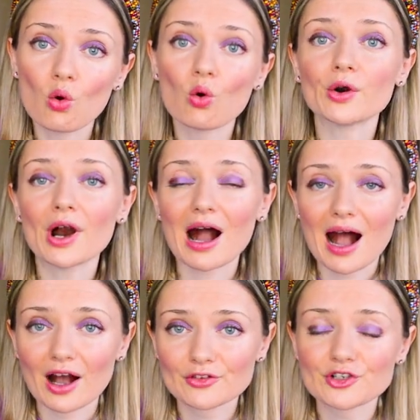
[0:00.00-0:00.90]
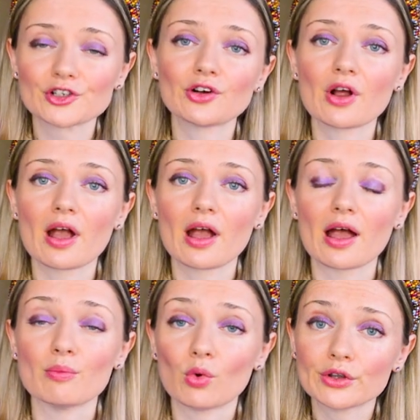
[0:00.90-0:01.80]
or after
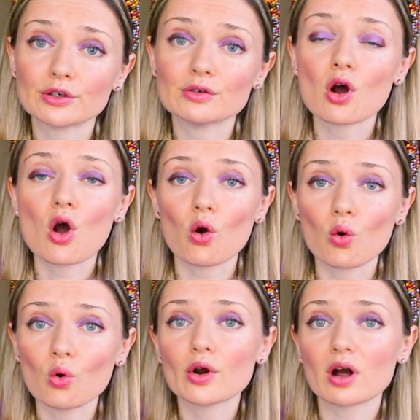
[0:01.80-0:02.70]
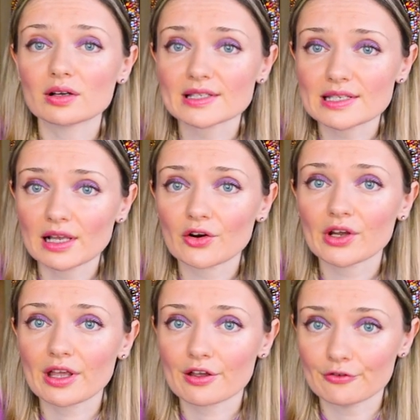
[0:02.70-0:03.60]
a modal or
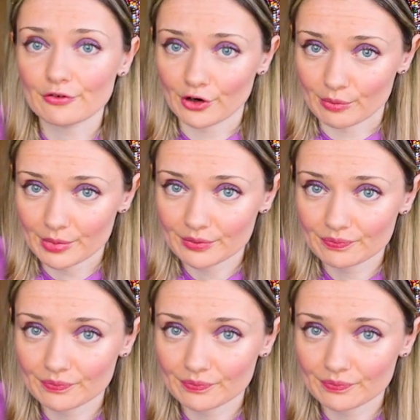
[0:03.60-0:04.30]
auxiliary verb.